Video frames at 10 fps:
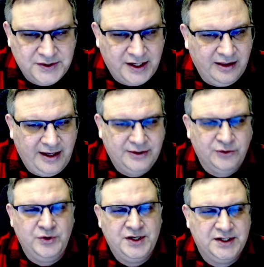that I like to
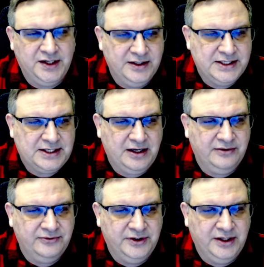reskin
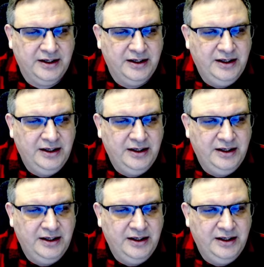stuff, and that